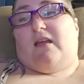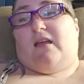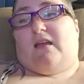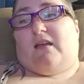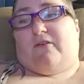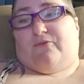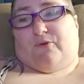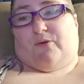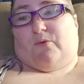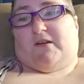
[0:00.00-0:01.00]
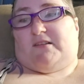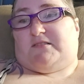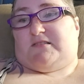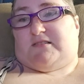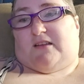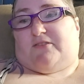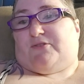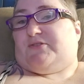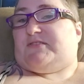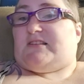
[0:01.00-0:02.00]
Everyone at
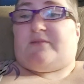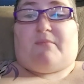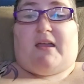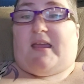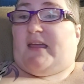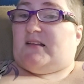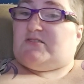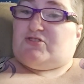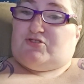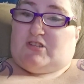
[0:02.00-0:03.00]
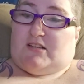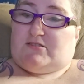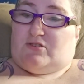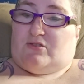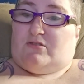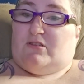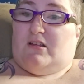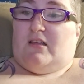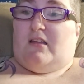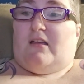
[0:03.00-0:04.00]
Southern said my hands are gentle,
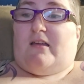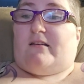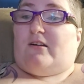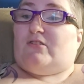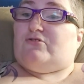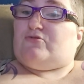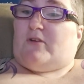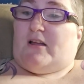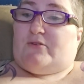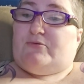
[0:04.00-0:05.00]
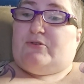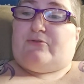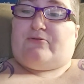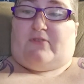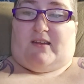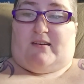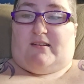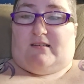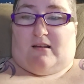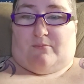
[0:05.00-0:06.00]
and I'll drown your feet
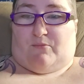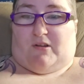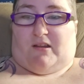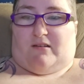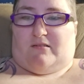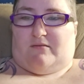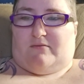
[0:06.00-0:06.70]
in numbweed.